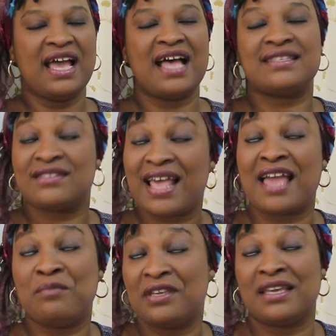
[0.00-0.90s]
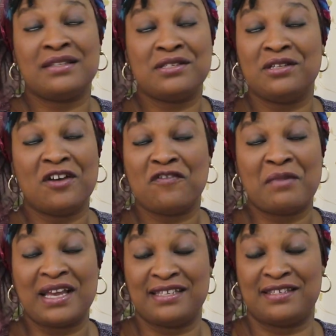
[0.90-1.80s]
As I began to love
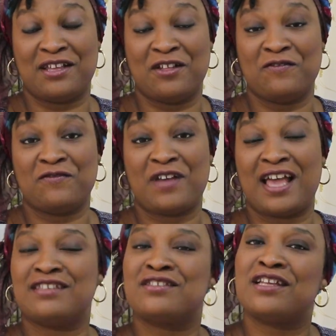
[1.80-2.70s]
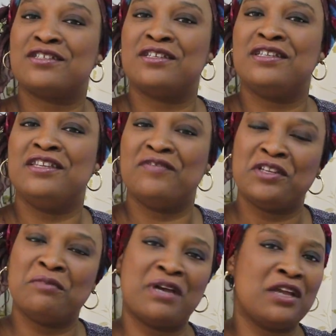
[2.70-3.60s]
myself, I started
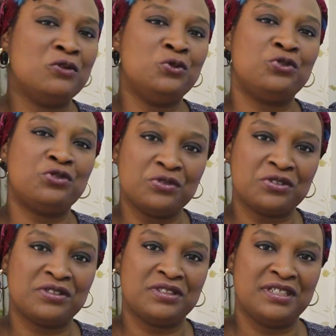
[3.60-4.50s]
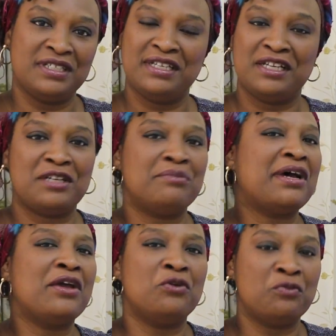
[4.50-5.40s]
living in my own truth and
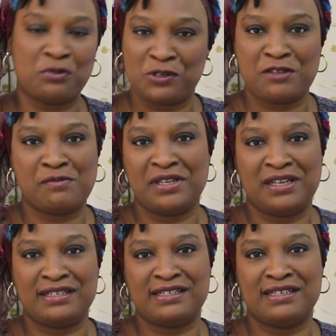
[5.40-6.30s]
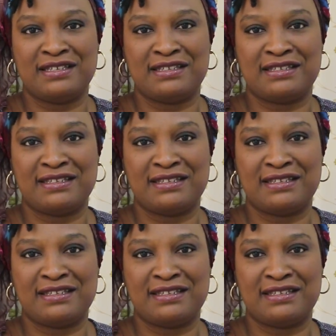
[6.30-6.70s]
my own possibilities,